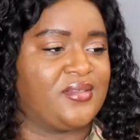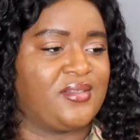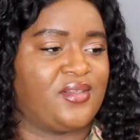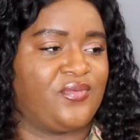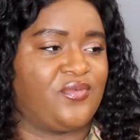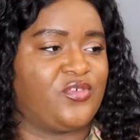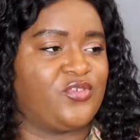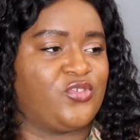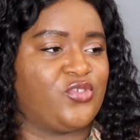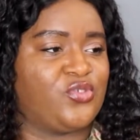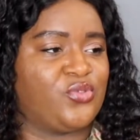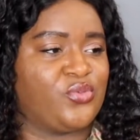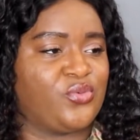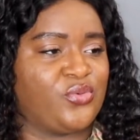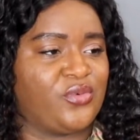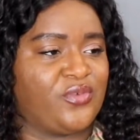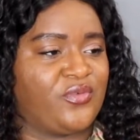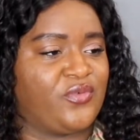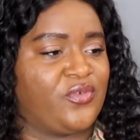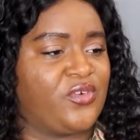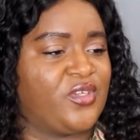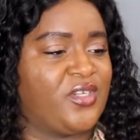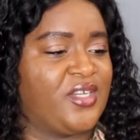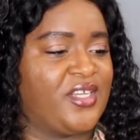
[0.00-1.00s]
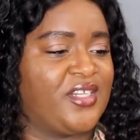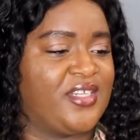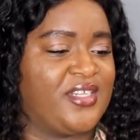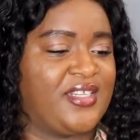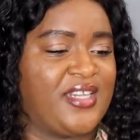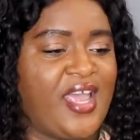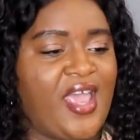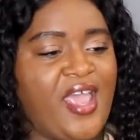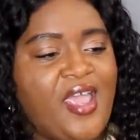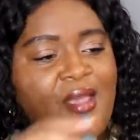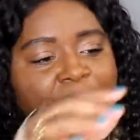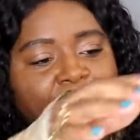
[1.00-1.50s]
different story for another
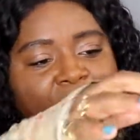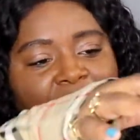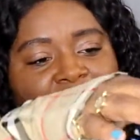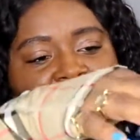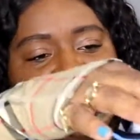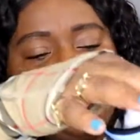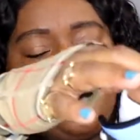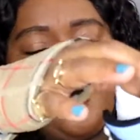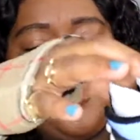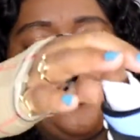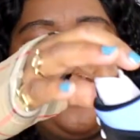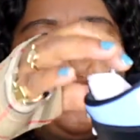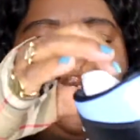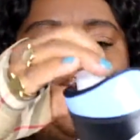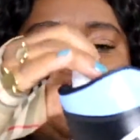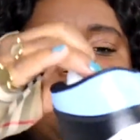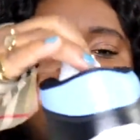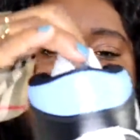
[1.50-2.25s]
day but yeah they,